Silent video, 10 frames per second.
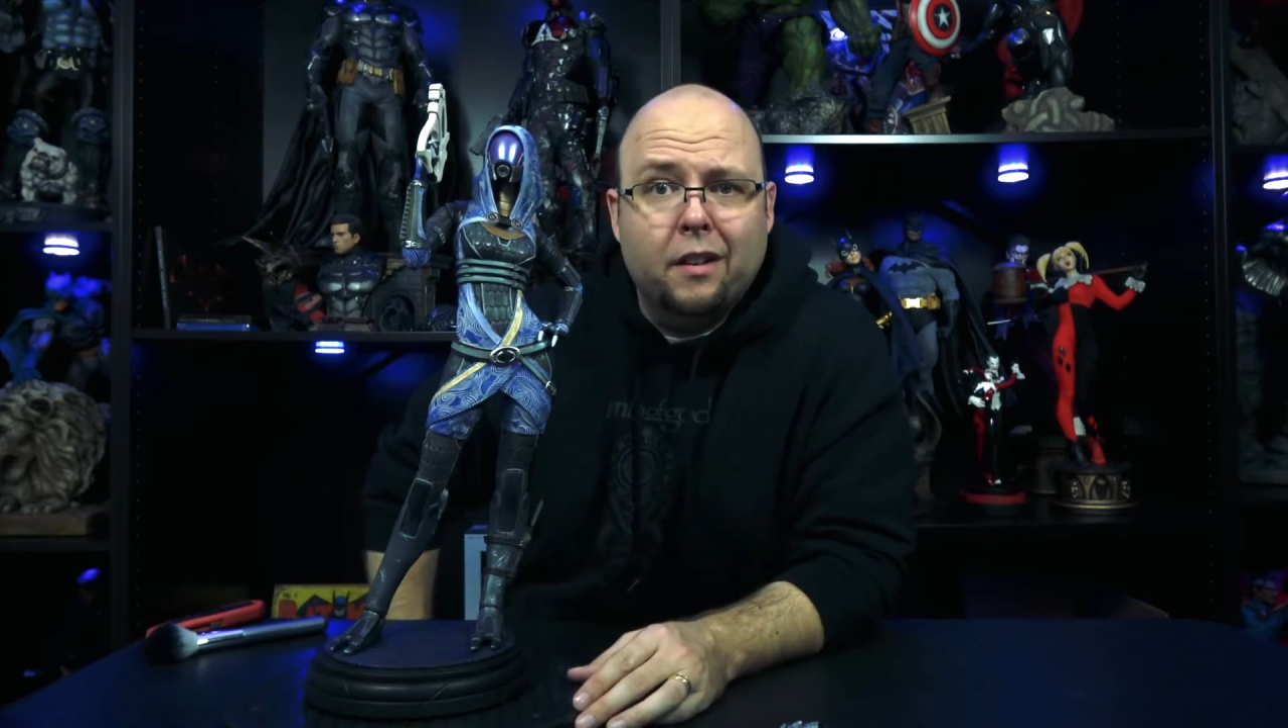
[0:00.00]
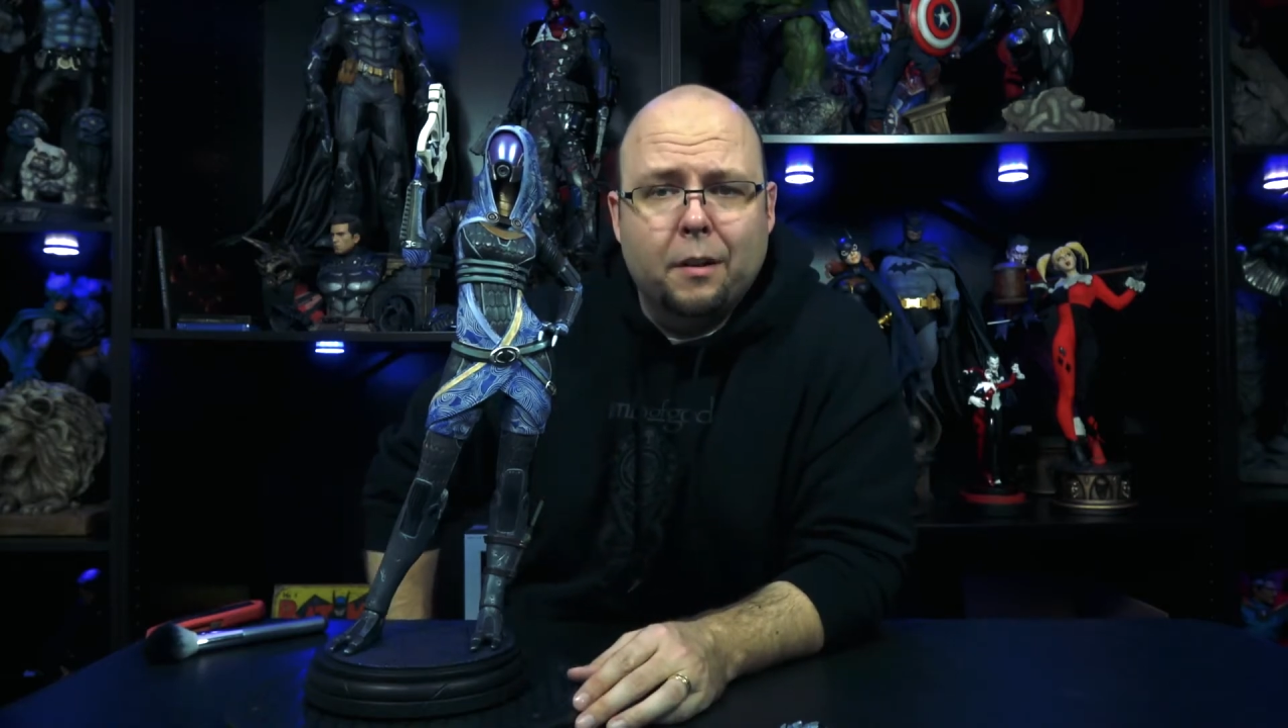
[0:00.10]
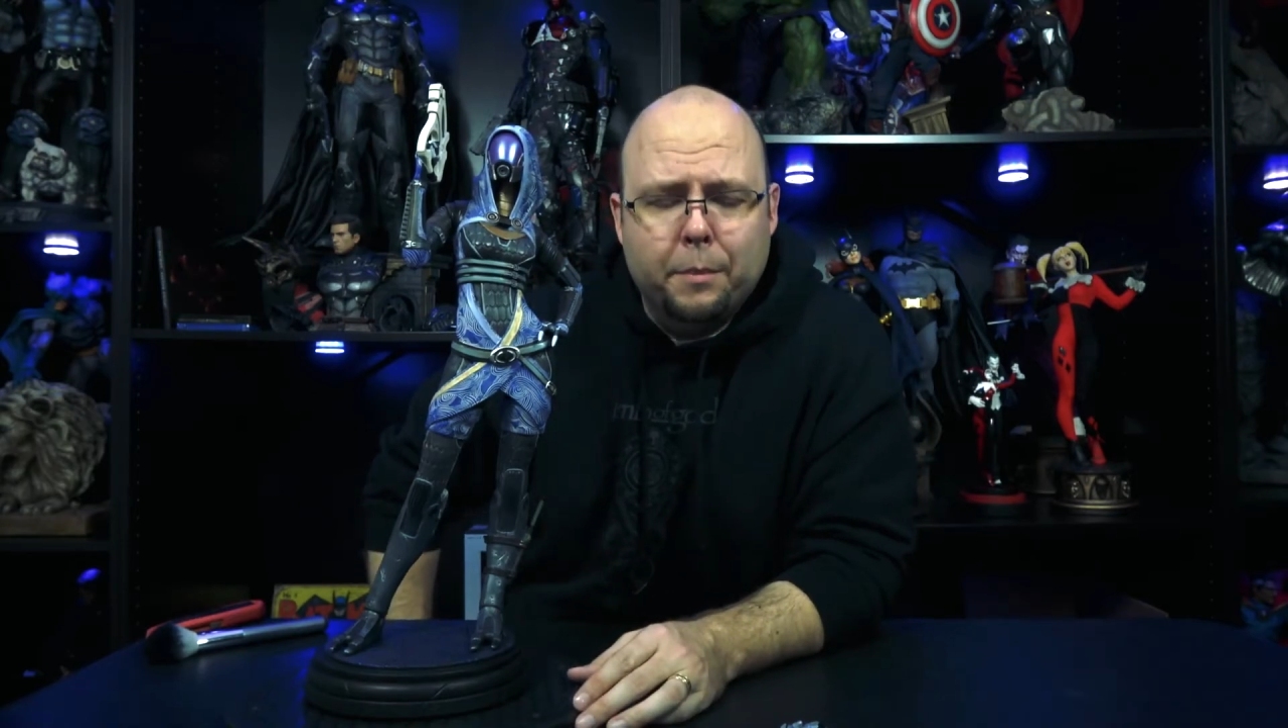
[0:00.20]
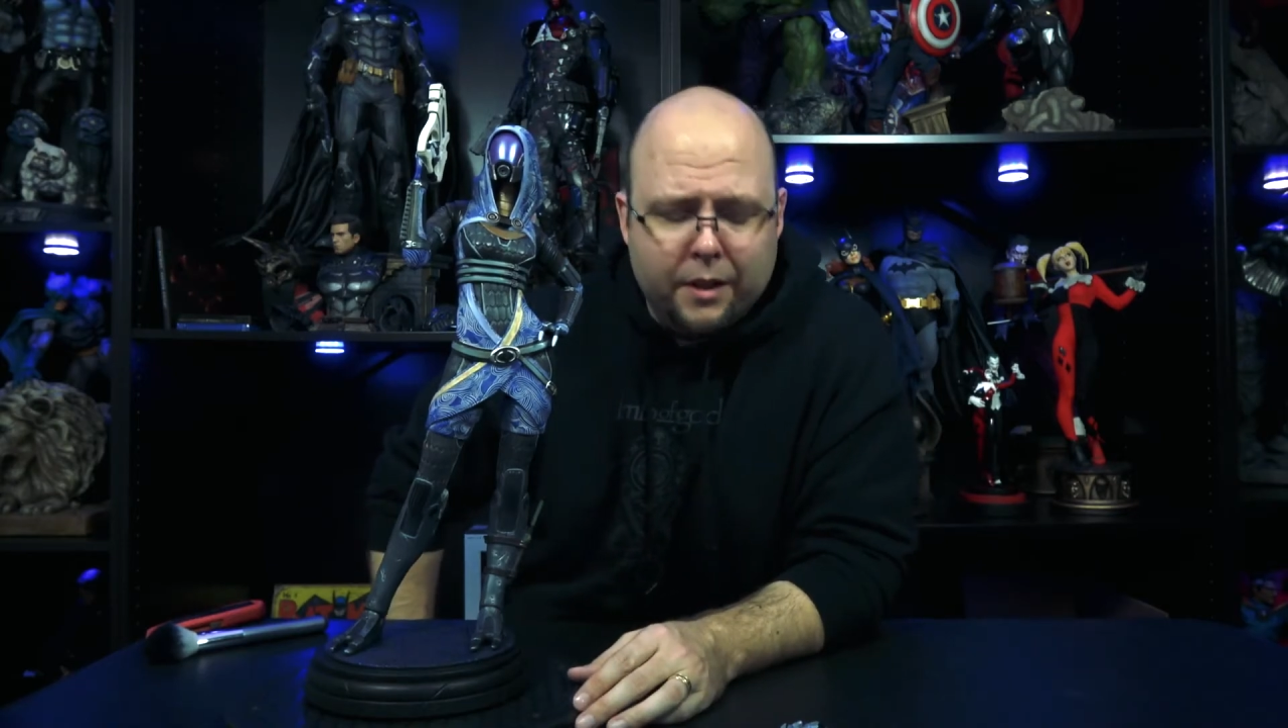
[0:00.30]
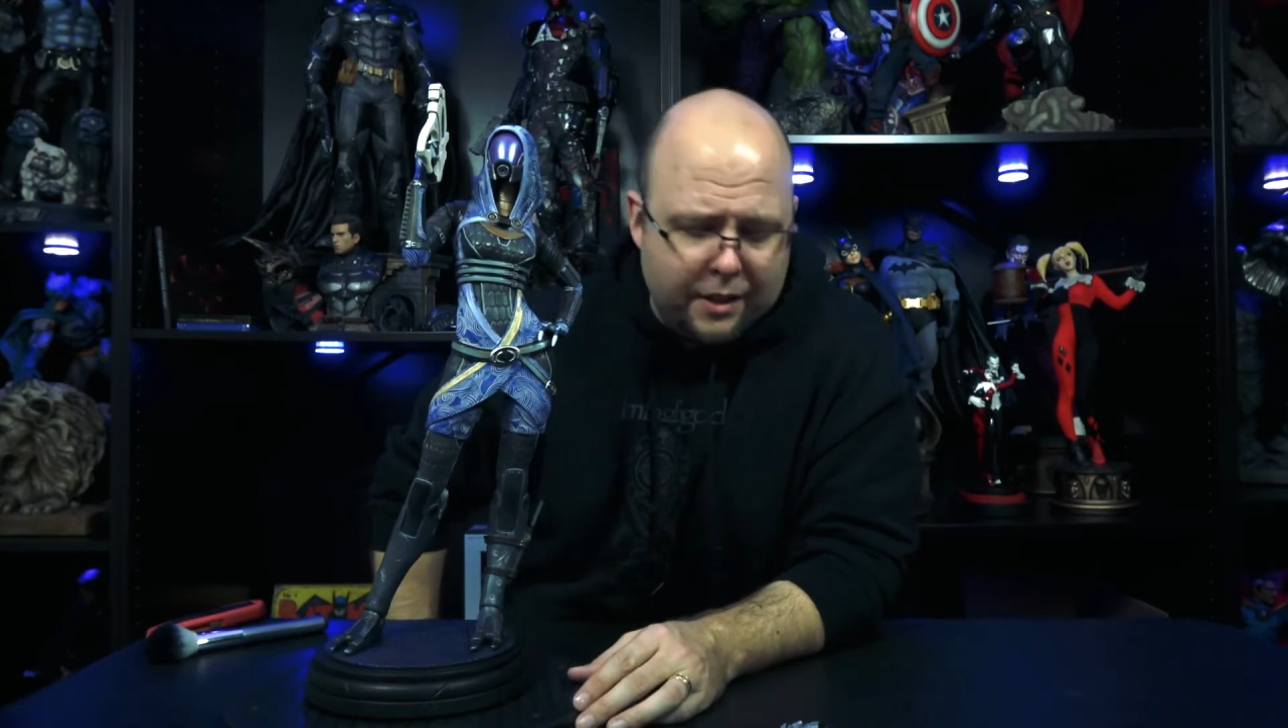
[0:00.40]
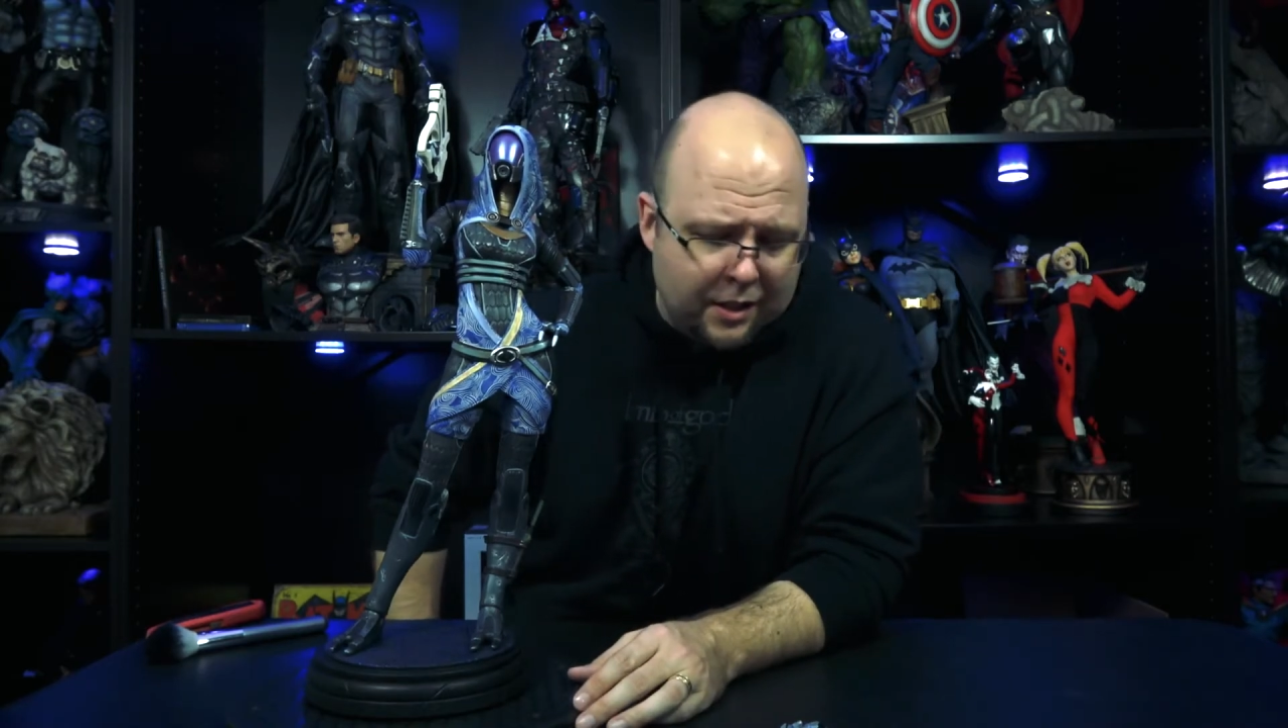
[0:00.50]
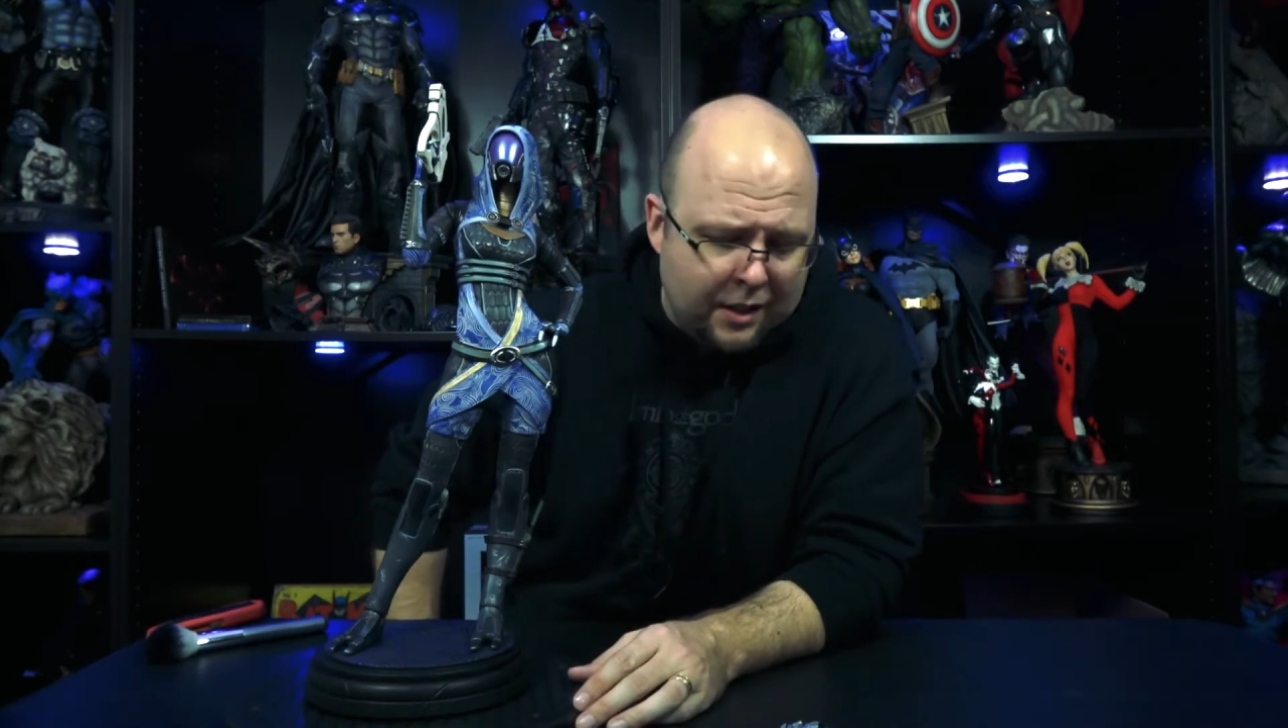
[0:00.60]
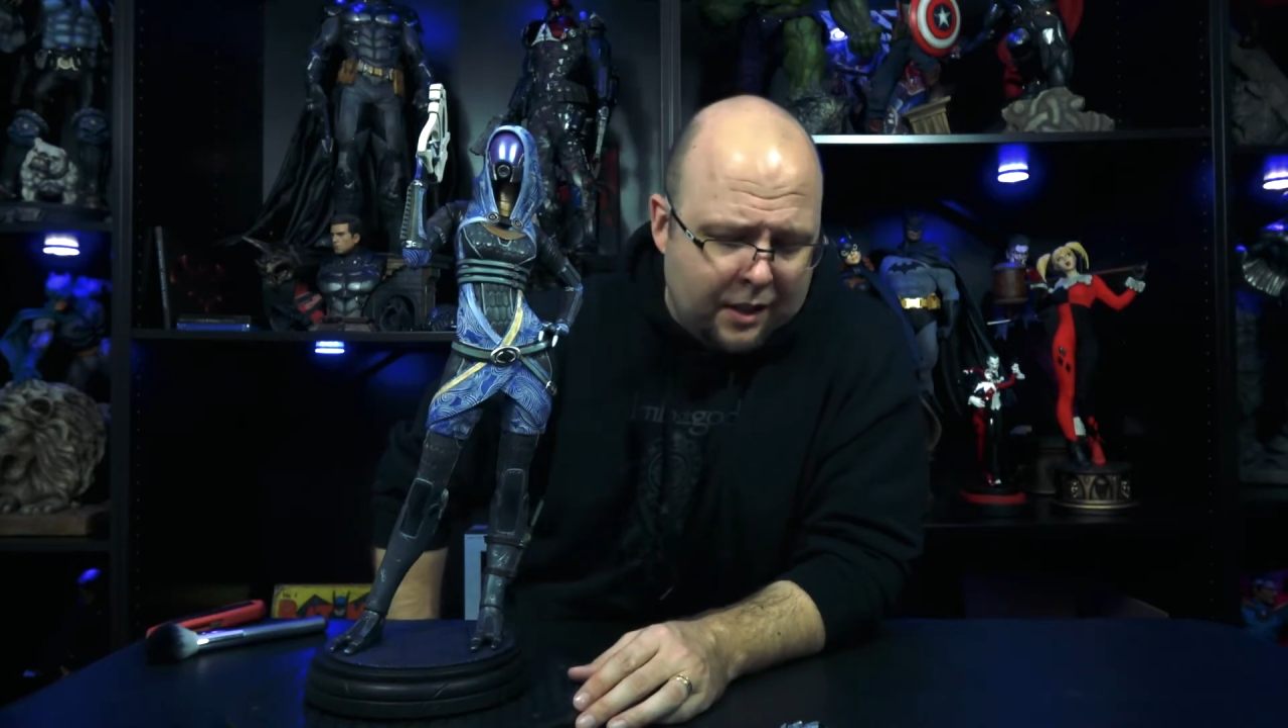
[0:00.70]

company.